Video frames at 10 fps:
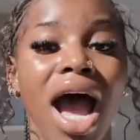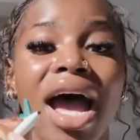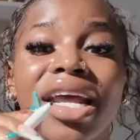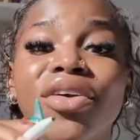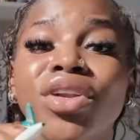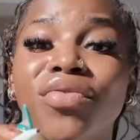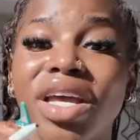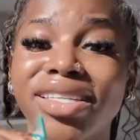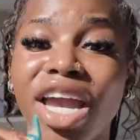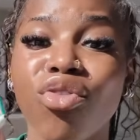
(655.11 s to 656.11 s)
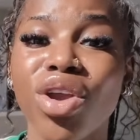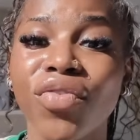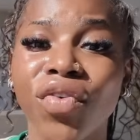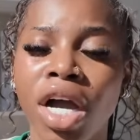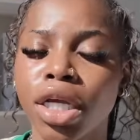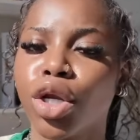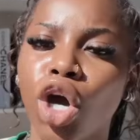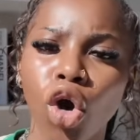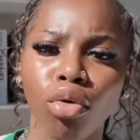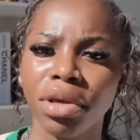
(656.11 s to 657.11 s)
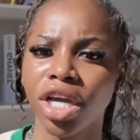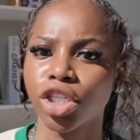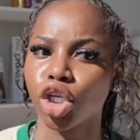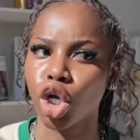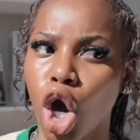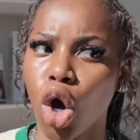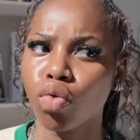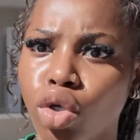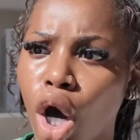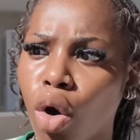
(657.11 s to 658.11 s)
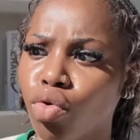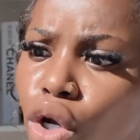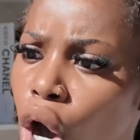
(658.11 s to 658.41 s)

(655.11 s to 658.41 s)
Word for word: I, uh, even if they say refund, no, because no, no,